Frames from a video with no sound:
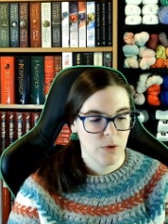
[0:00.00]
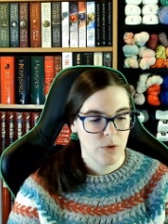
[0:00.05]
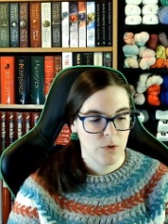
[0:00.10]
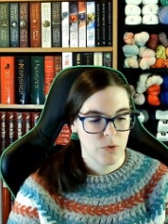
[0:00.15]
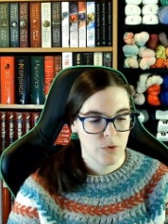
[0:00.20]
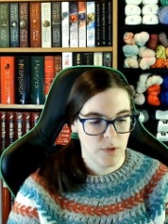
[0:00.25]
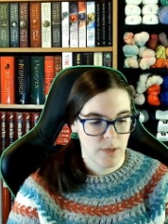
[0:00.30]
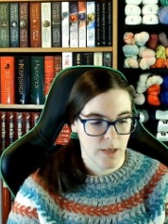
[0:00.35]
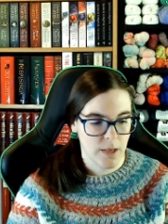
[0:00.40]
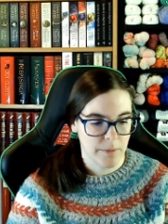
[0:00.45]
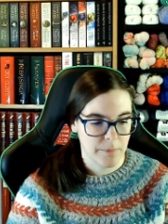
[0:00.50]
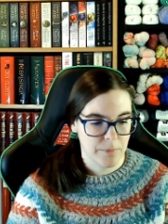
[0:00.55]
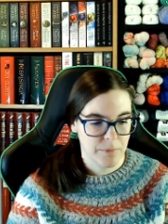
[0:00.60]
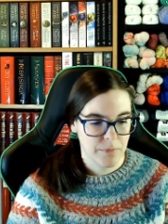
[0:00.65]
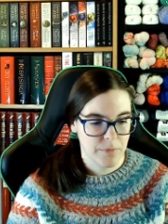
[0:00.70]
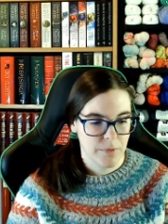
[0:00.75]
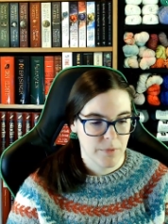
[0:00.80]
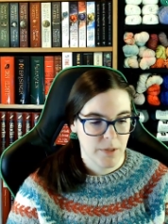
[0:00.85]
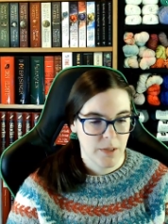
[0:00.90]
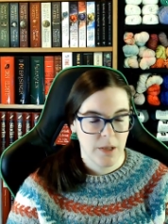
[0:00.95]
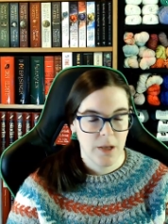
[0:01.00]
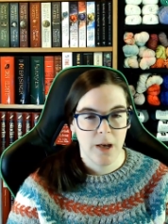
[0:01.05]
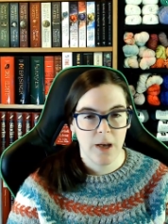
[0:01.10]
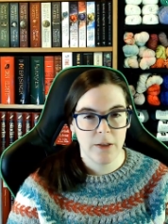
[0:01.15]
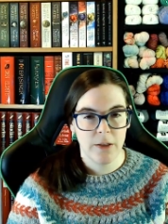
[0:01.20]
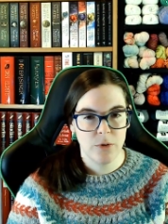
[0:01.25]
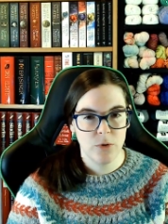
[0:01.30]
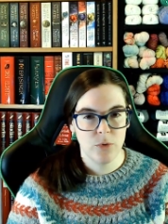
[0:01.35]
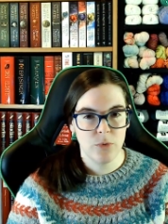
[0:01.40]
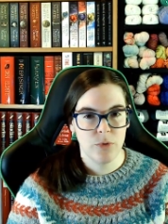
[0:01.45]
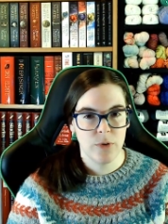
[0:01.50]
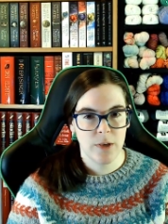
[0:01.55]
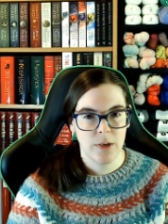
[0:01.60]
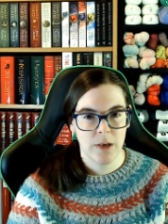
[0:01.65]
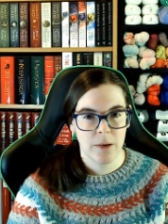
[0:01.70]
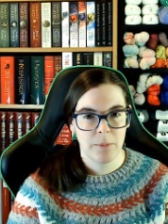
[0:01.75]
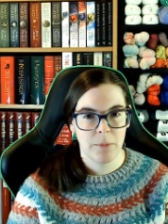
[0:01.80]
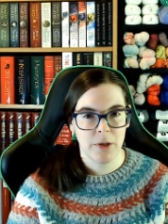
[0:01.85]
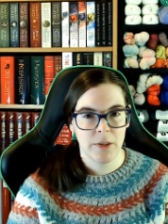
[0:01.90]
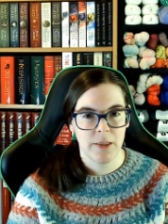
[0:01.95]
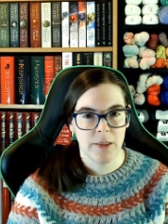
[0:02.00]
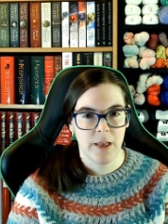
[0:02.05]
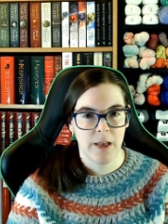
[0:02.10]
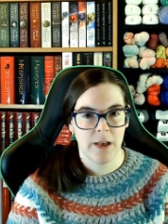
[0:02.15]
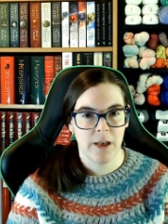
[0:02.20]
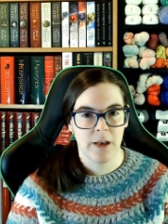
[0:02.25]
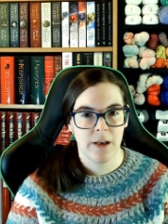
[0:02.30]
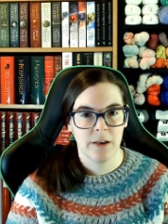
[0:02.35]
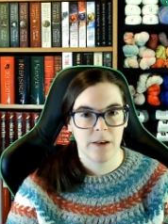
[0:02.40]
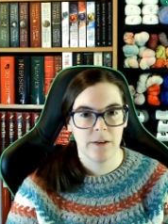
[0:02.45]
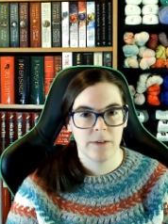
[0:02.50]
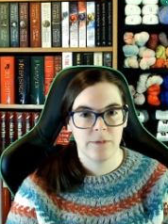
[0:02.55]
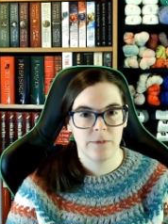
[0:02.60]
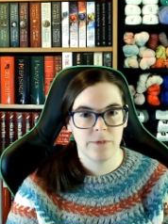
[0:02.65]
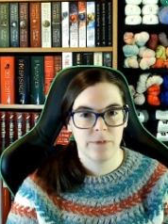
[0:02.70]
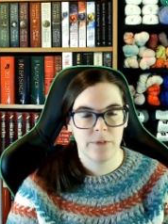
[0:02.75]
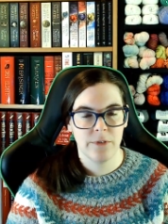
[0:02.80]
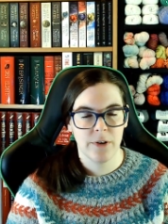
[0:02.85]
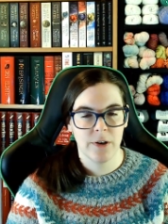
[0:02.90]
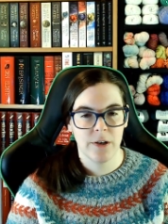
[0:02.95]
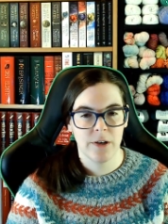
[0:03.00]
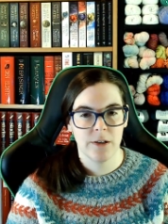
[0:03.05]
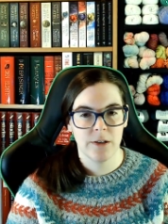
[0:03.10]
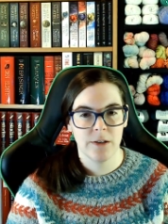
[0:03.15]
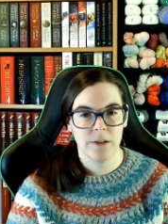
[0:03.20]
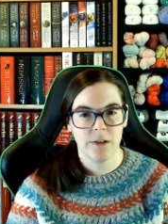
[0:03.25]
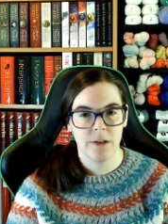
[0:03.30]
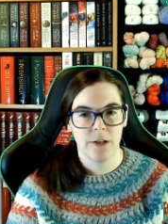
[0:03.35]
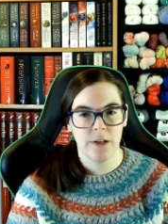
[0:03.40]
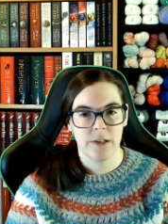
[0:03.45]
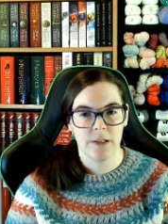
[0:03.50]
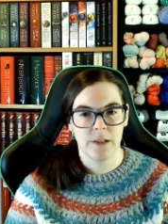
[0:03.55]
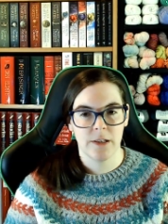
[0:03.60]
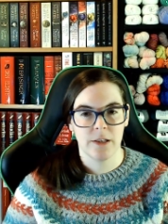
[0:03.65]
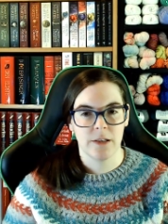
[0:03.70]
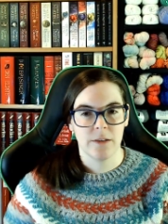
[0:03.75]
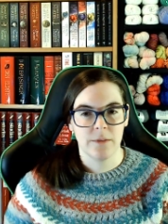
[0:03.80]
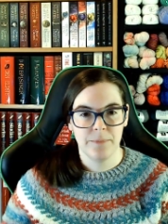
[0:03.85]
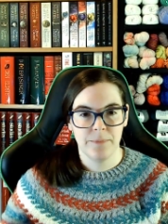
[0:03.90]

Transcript: So yeah, I do think I might have a little,